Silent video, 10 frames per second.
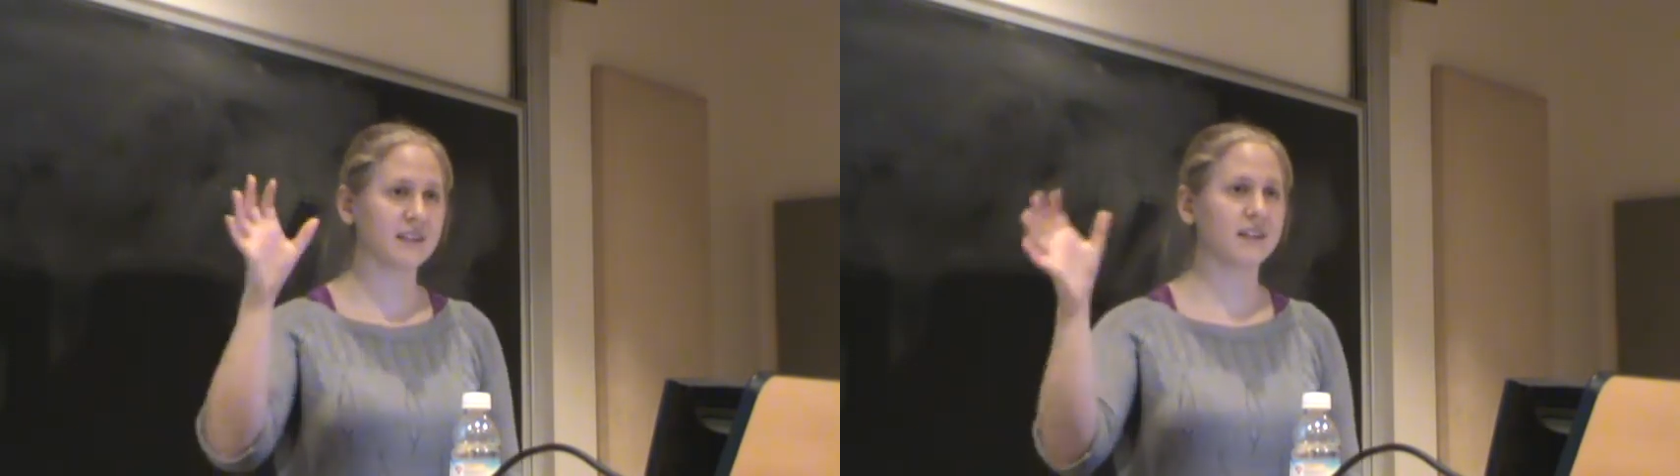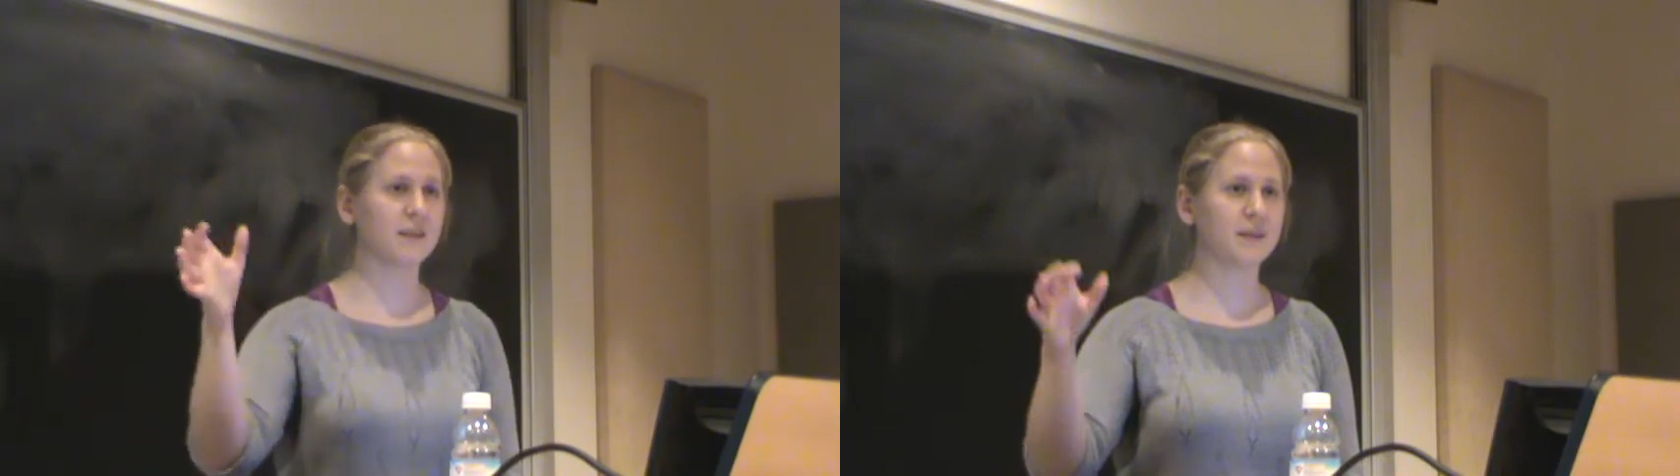
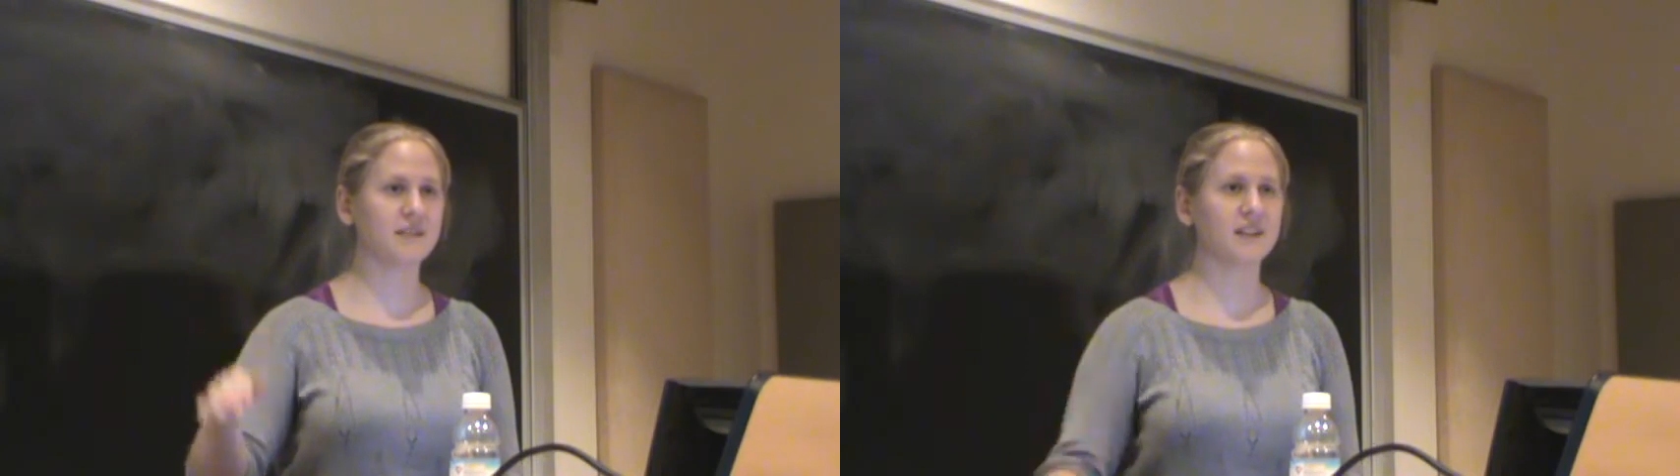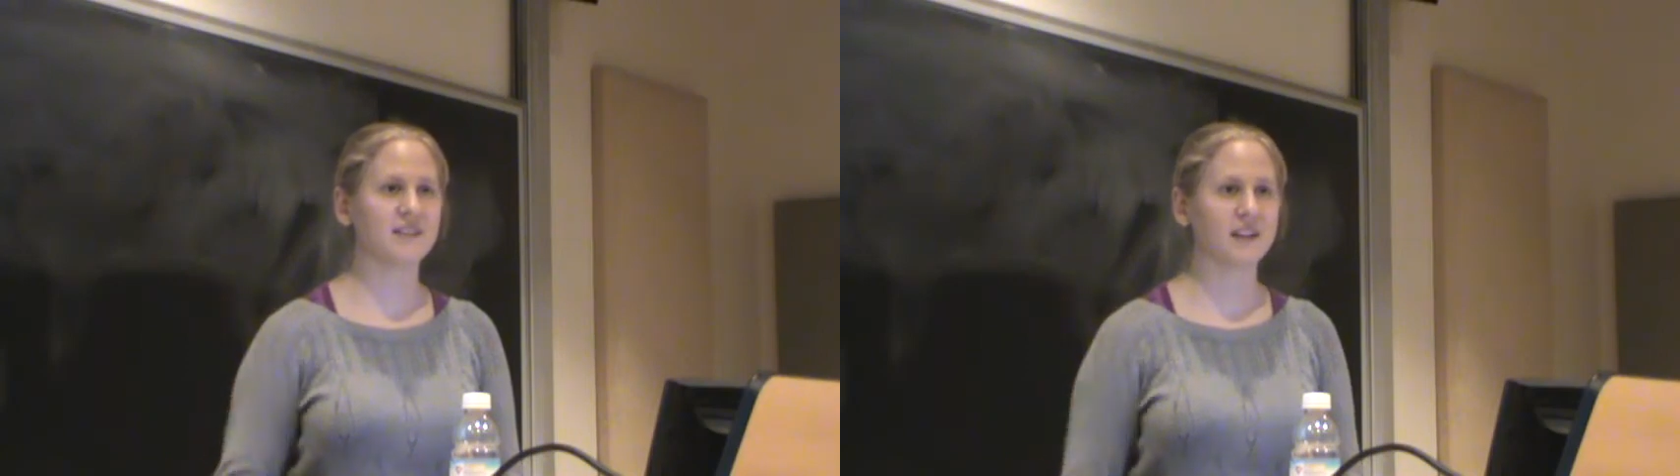a little bit of
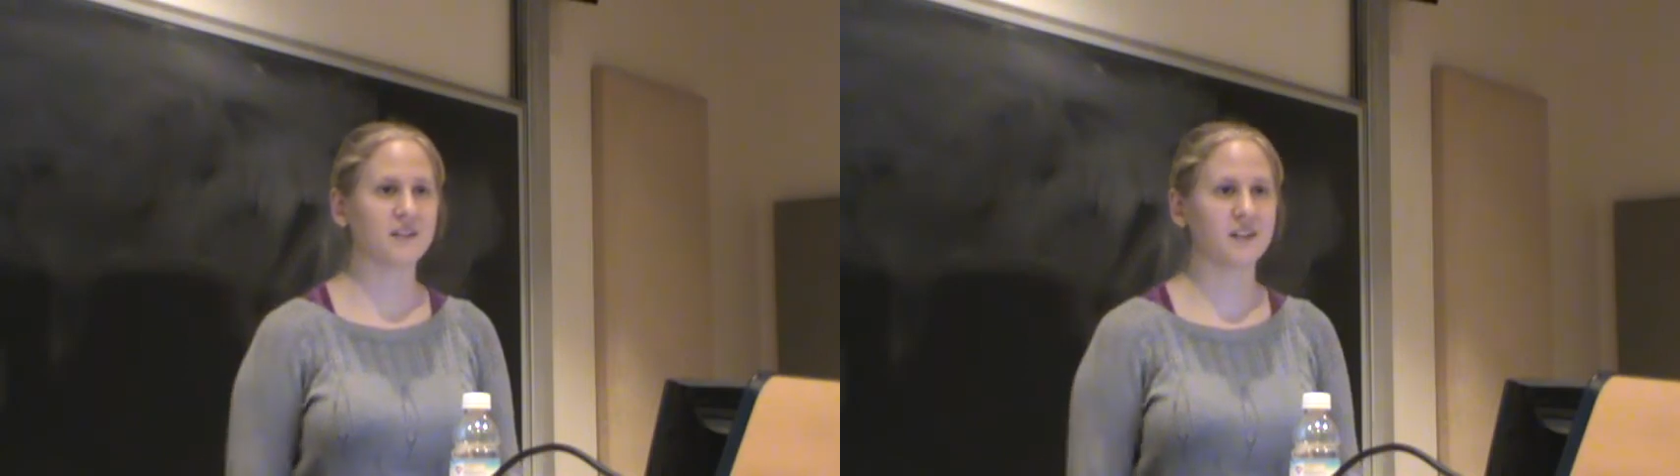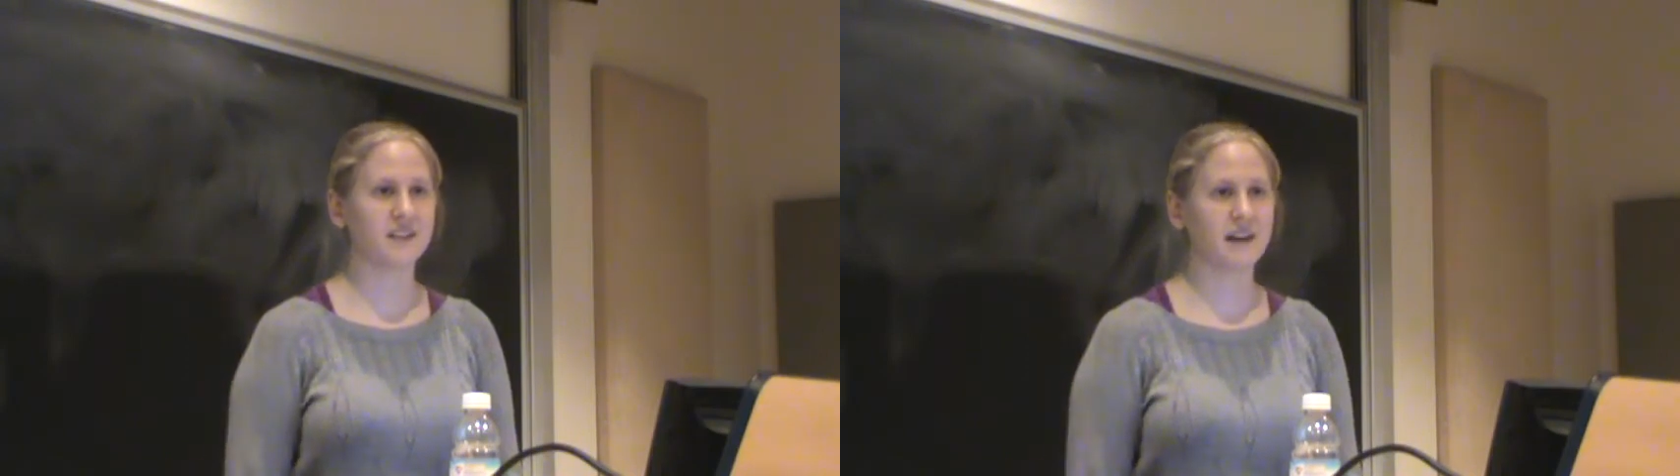this
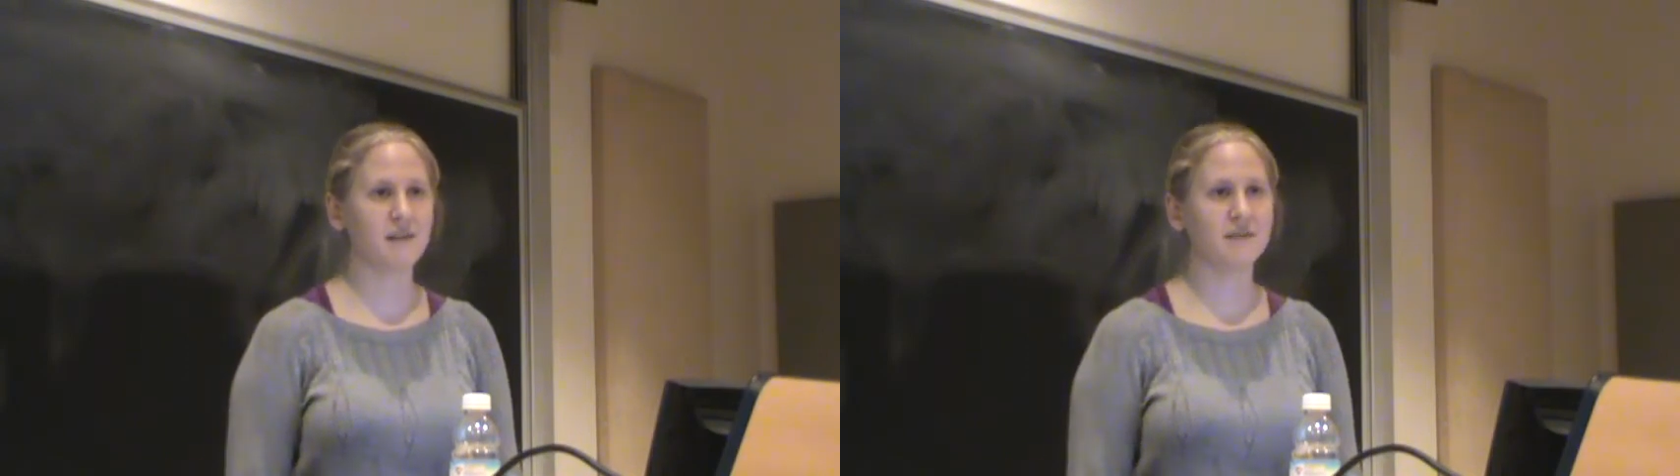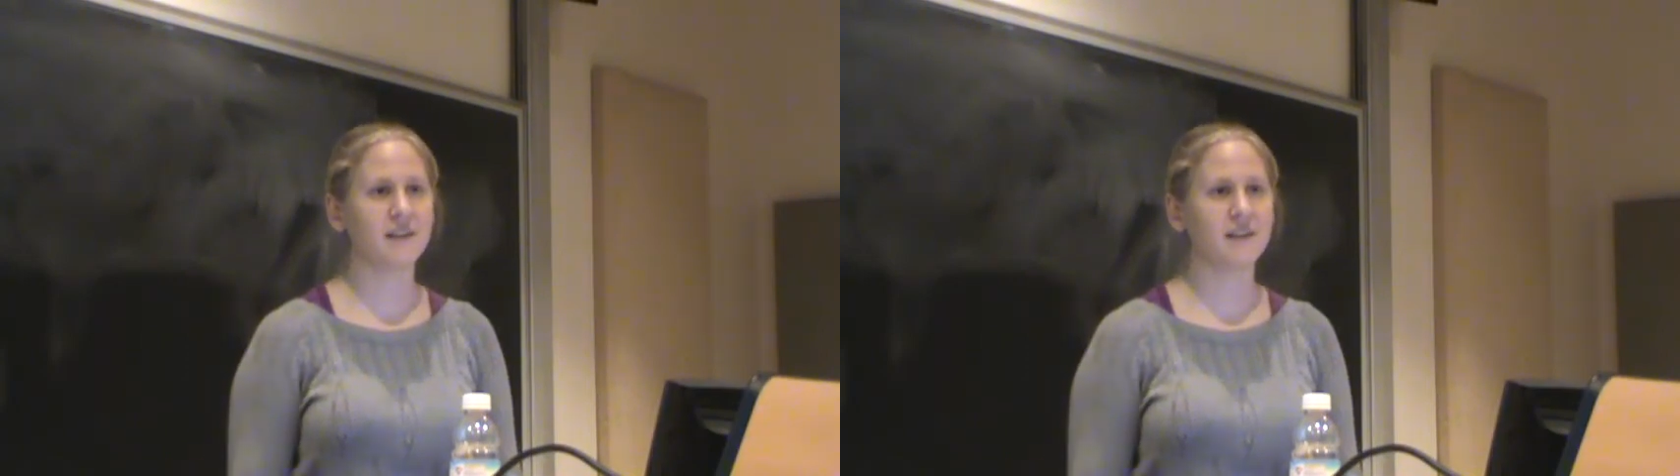extra stuff.